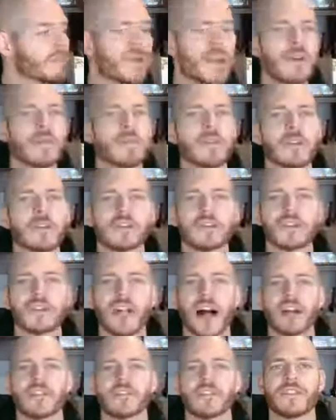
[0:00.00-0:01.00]
People are
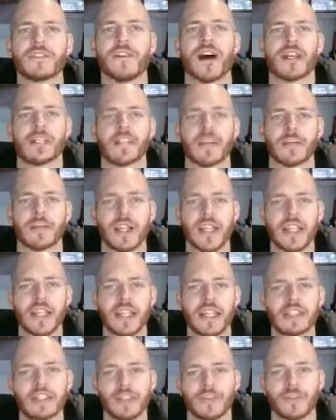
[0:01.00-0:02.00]
shocked to find that when they
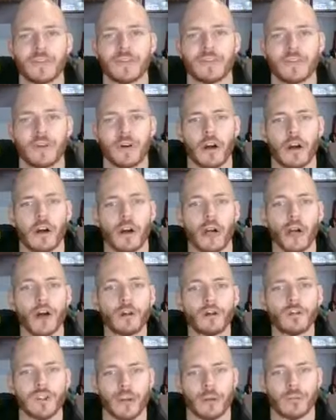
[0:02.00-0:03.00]
interview for our
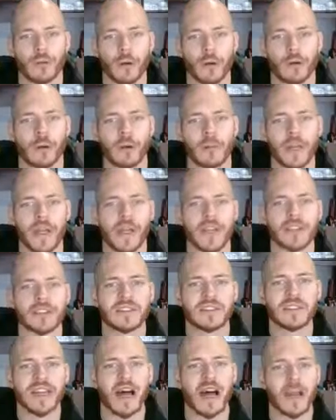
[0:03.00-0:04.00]
coaching program that it's
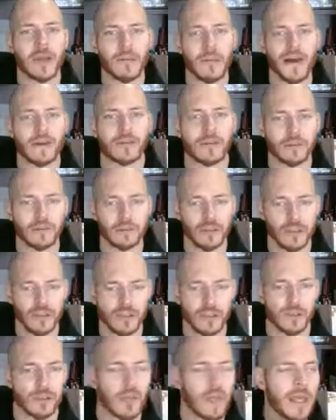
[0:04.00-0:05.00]
not about
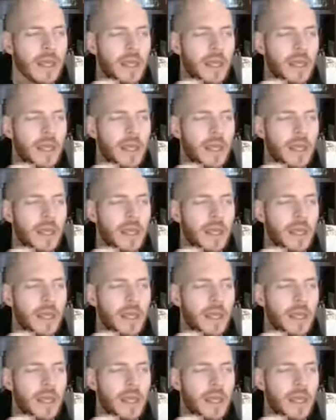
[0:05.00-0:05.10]
nutrition.